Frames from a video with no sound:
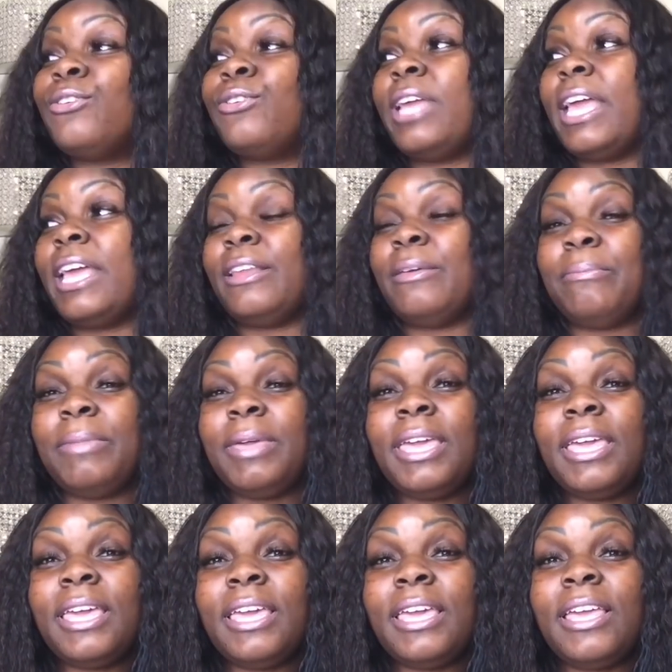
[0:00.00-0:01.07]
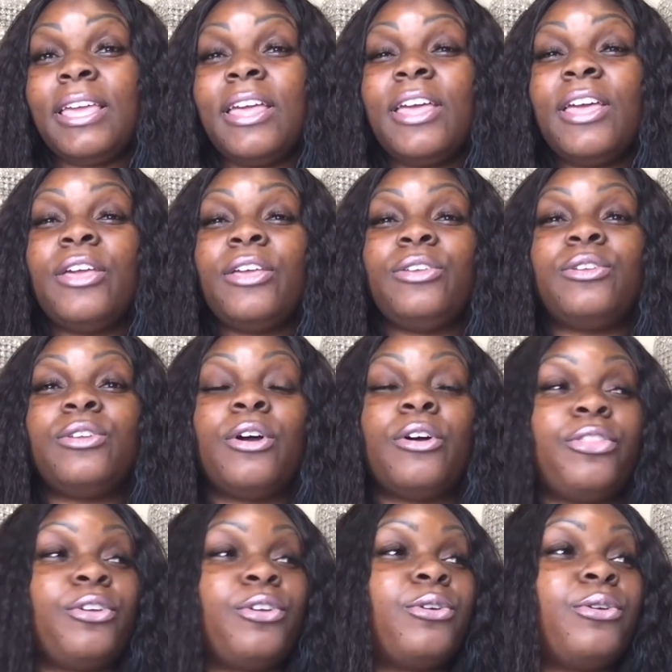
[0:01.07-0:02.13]
created me, you know,
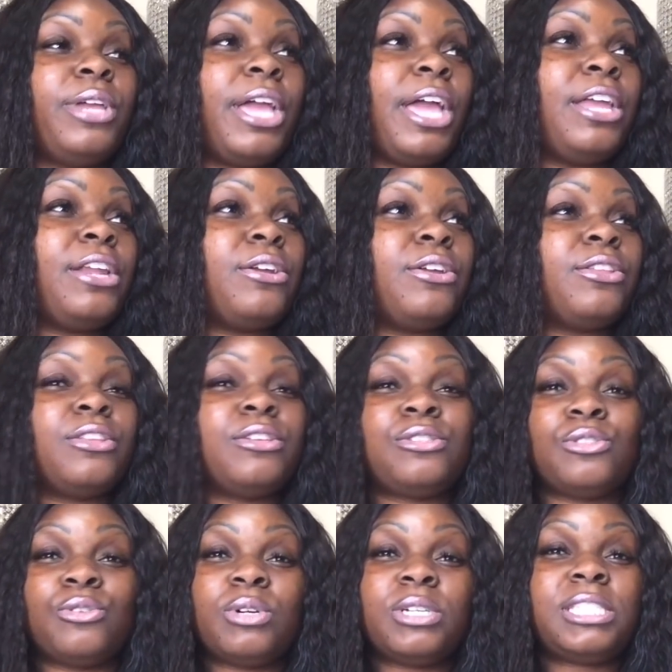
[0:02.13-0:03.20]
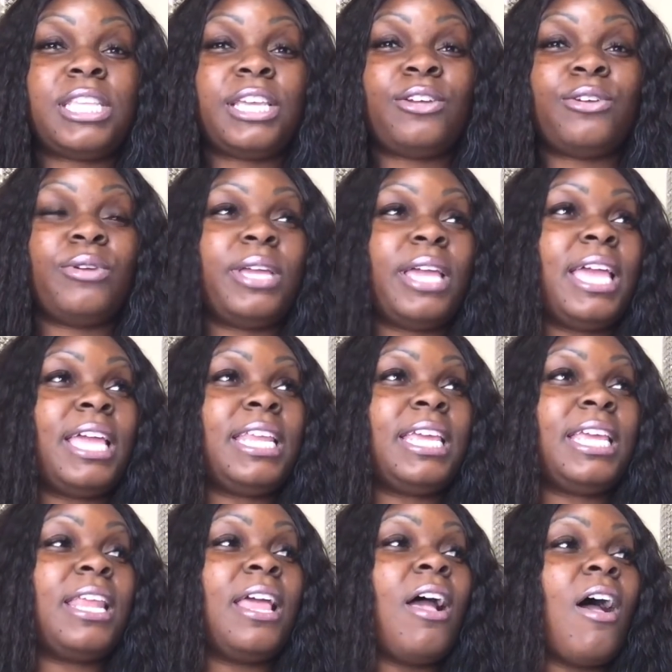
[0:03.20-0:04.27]
the creator, the source that
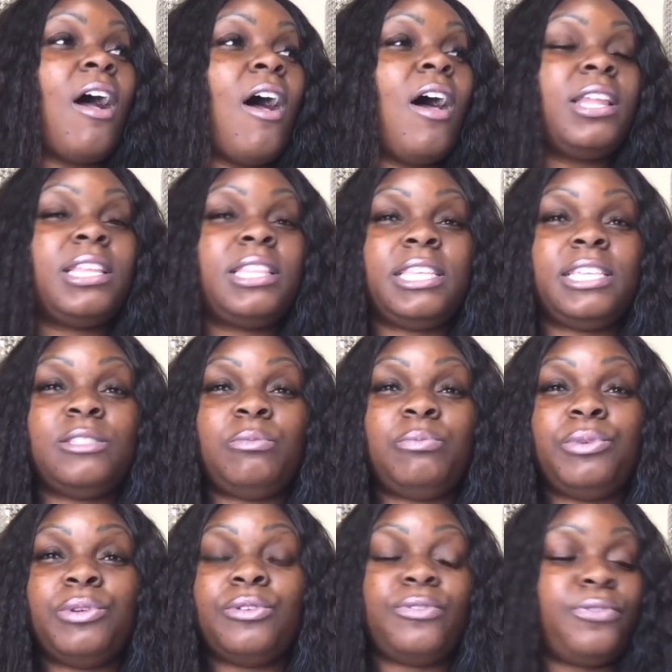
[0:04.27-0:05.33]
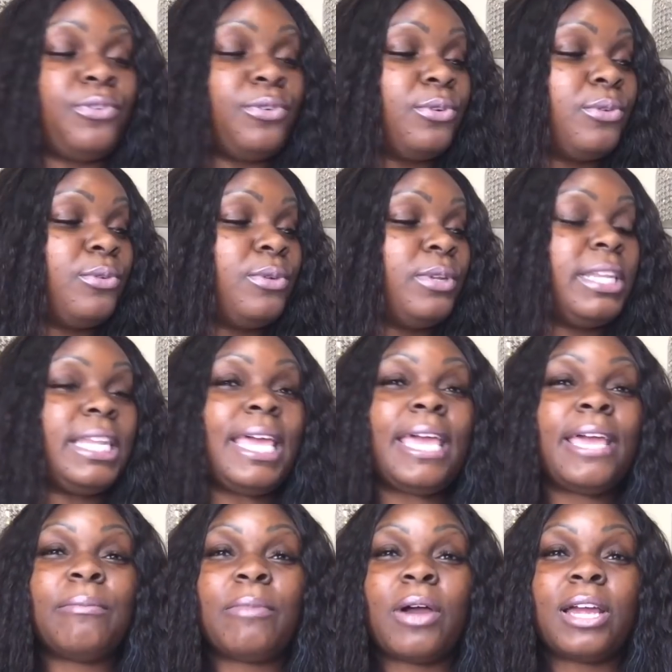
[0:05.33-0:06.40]
created all of these beautiful
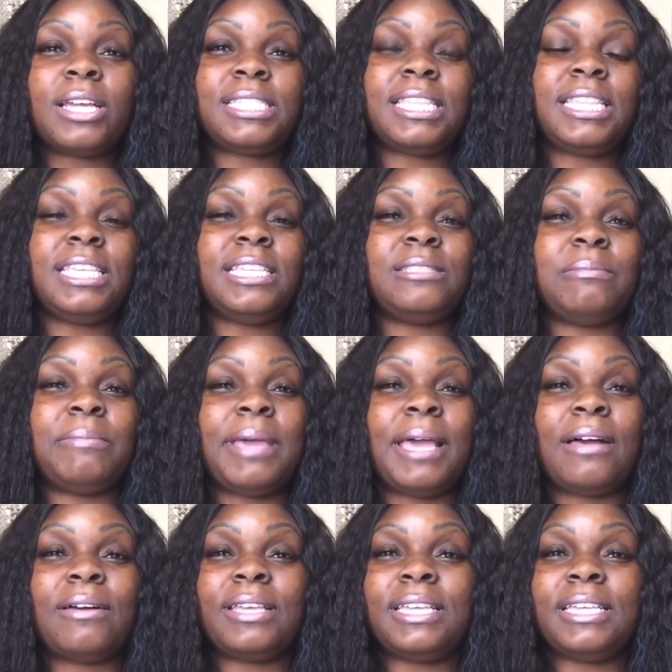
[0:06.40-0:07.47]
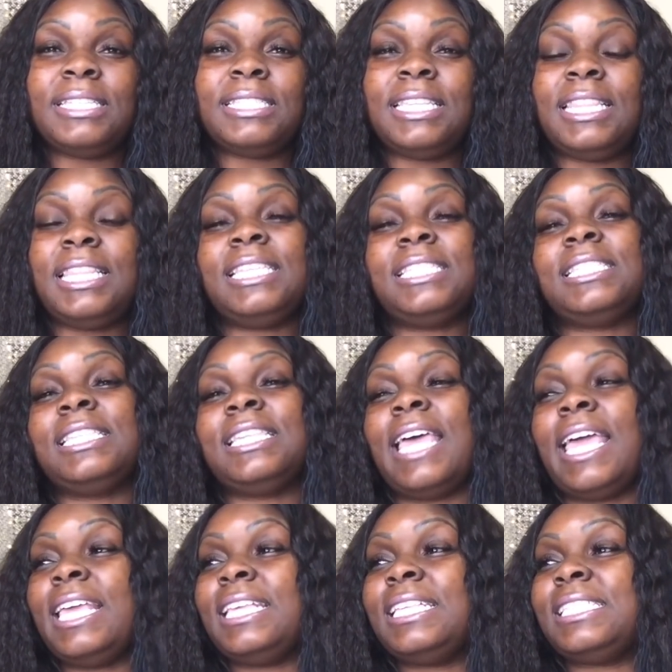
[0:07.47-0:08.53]
landmarks and these mountains and these
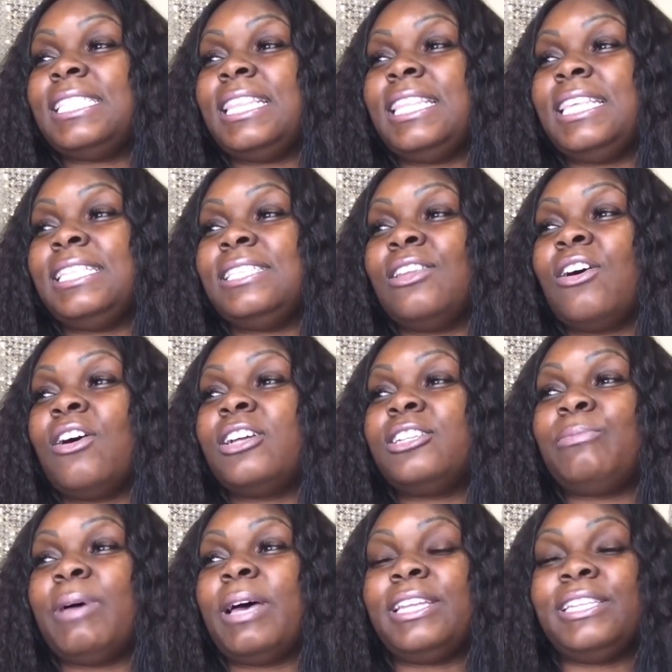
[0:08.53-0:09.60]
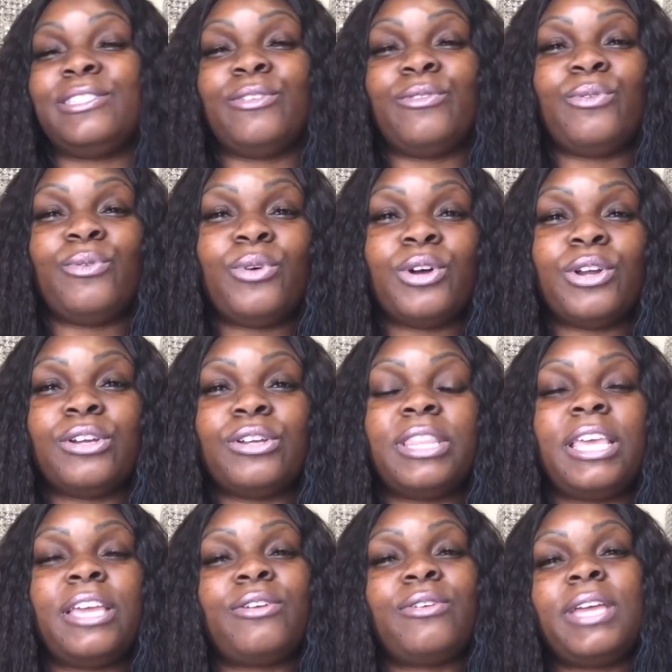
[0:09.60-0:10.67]
lakes and these large bodies of water.
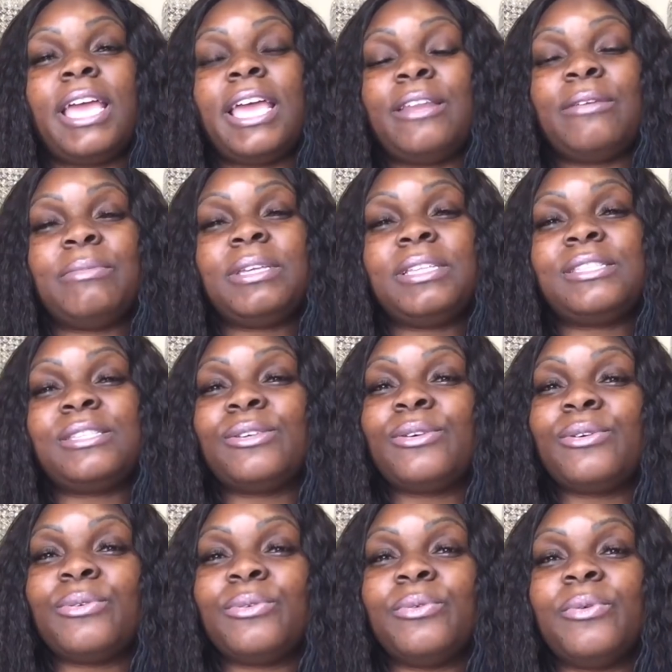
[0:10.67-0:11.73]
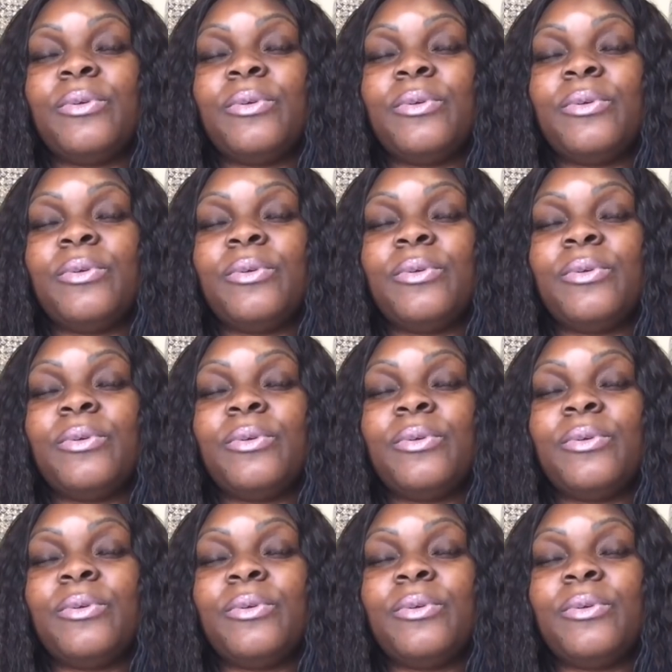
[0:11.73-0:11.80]
They created me too.